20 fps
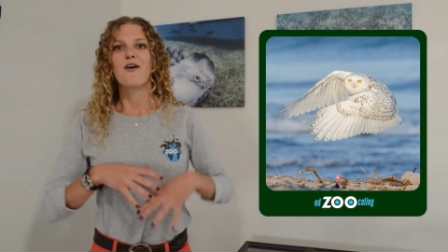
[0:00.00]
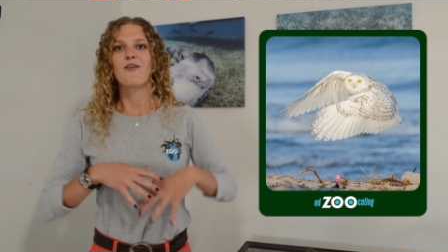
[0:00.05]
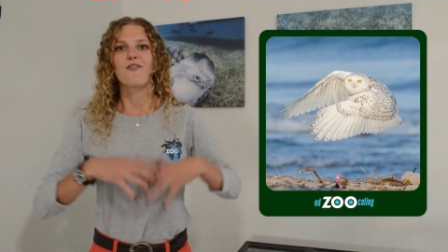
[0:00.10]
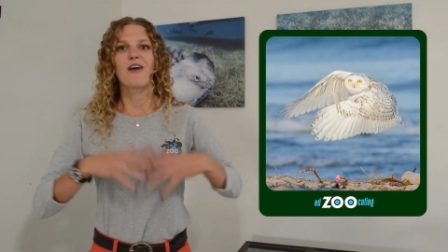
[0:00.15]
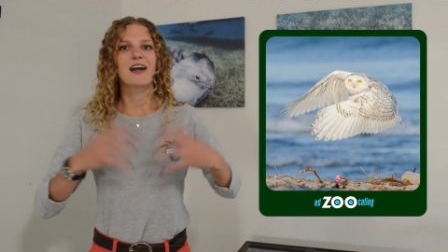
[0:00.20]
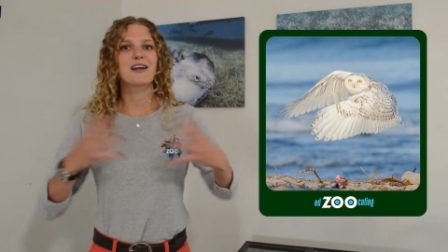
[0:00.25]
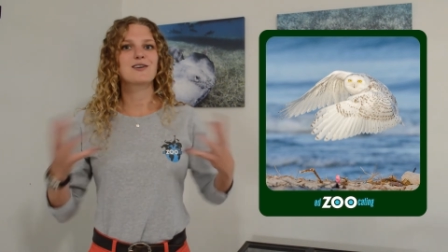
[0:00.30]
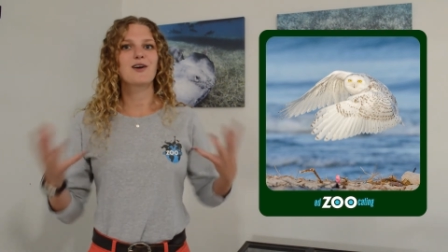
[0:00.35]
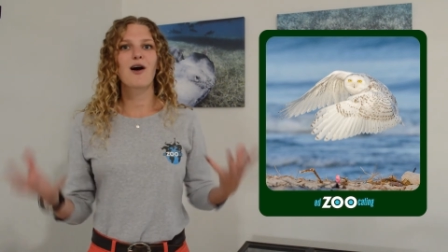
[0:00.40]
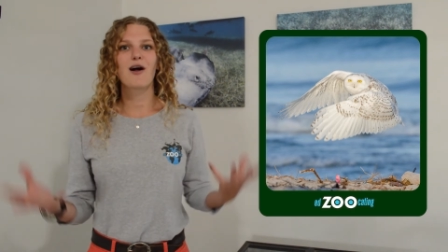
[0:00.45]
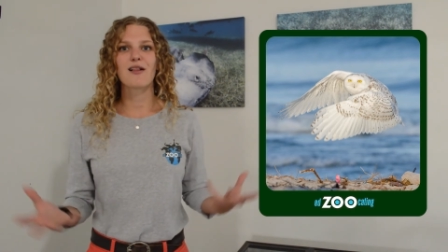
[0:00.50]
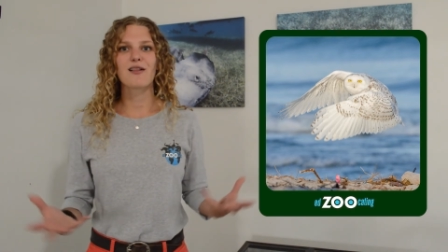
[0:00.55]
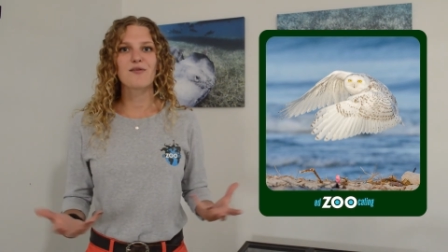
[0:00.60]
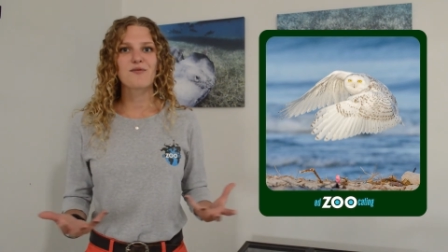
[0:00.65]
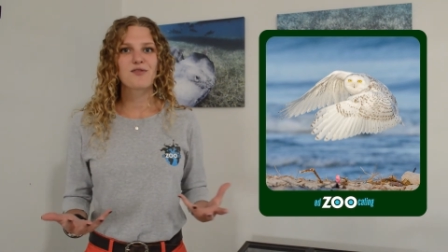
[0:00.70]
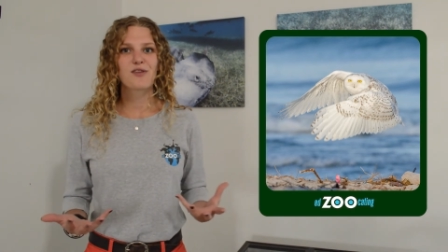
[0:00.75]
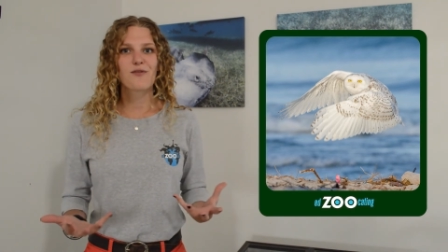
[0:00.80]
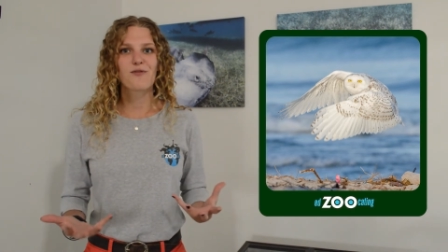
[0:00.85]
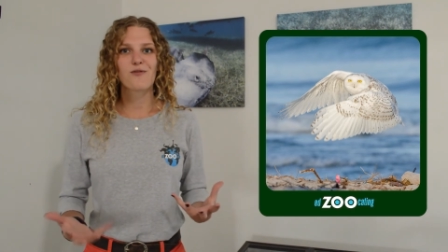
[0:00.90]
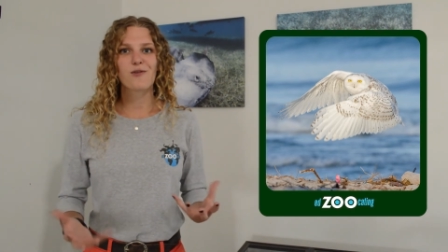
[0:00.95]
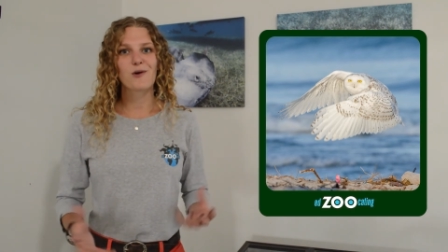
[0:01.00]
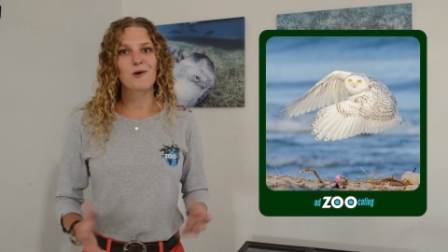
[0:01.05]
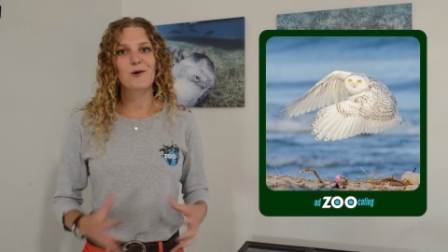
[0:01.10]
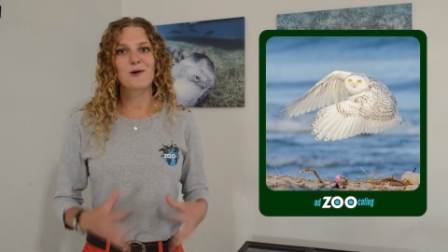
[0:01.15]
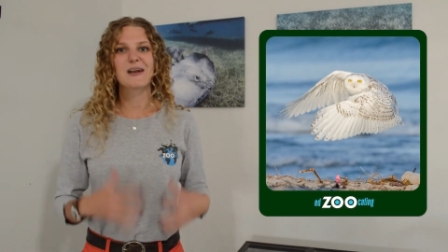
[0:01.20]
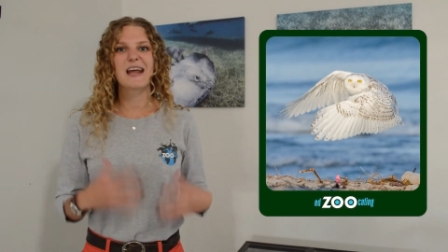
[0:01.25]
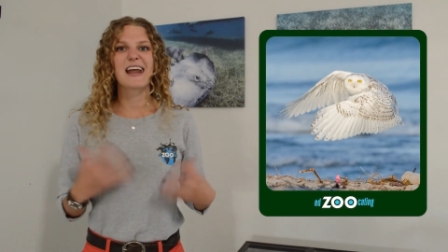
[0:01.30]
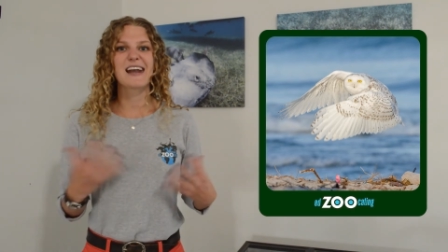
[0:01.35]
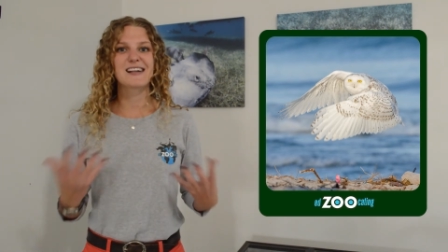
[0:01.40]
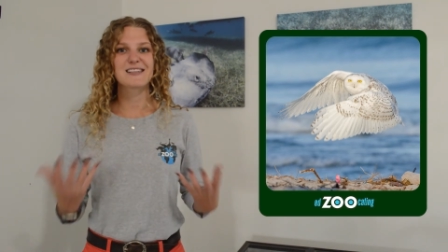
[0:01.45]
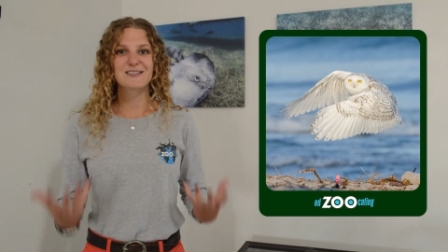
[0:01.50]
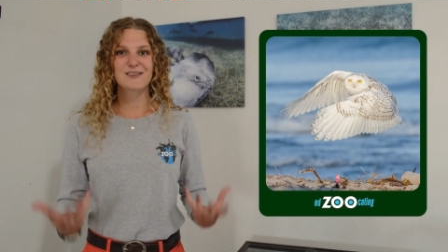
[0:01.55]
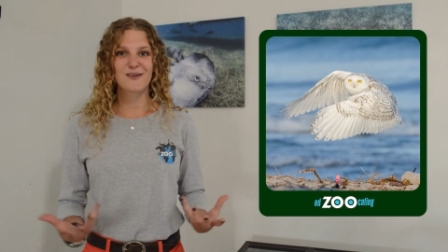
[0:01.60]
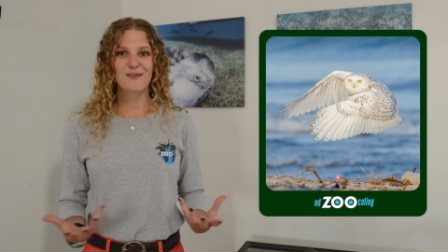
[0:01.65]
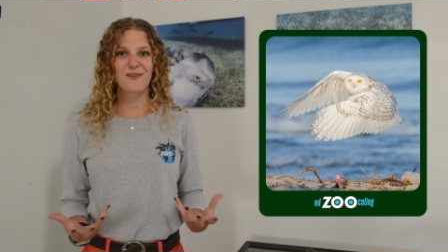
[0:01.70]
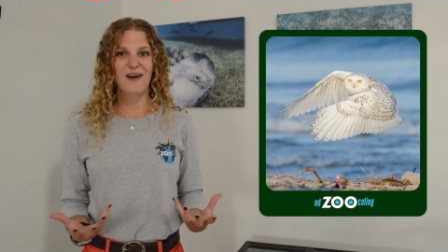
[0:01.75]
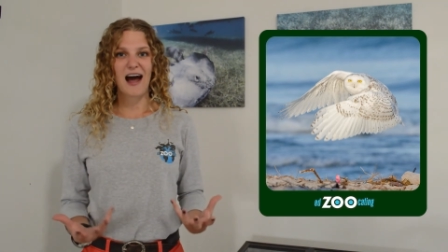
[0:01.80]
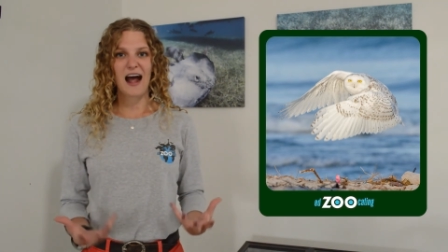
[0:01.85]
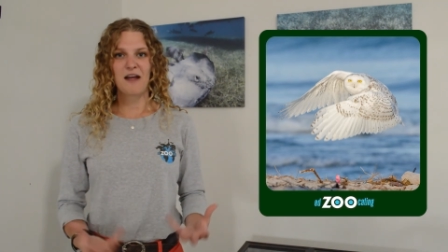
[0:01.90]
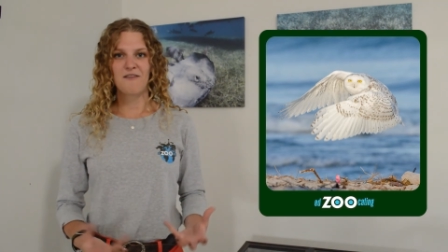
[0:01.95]
find all of the food and
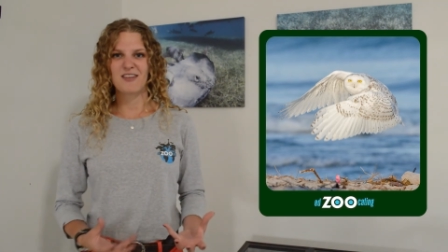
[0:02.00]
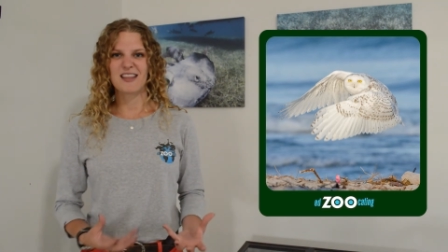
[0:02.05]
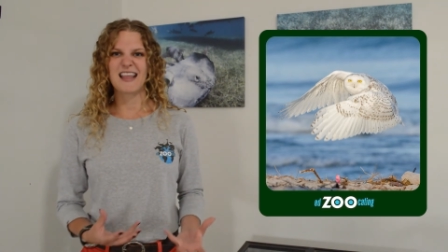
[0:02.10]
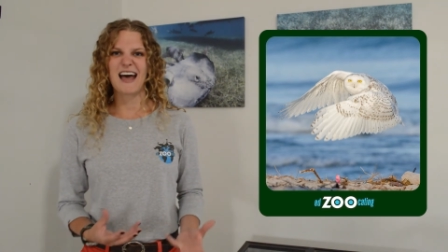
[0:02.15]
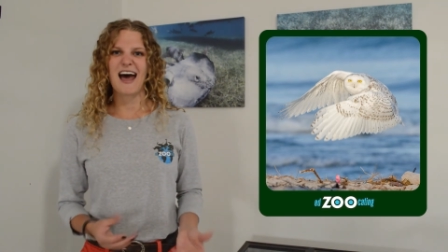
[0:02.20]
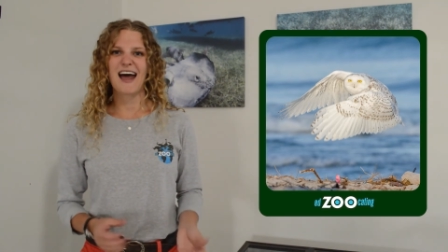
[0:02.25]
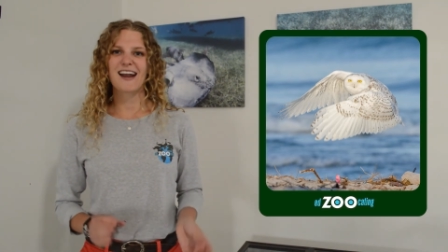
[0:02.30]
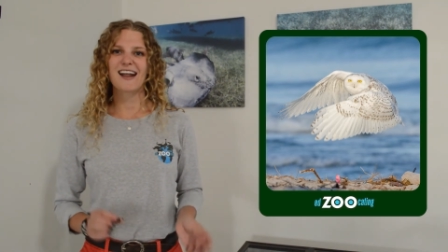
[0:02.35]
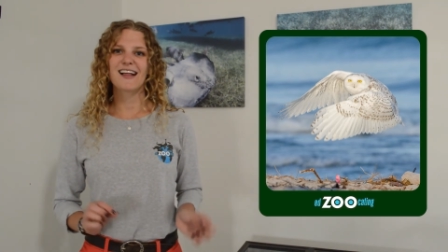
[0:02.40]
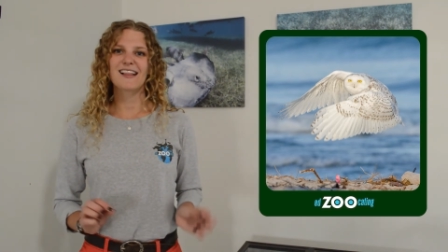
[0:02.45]
survive in that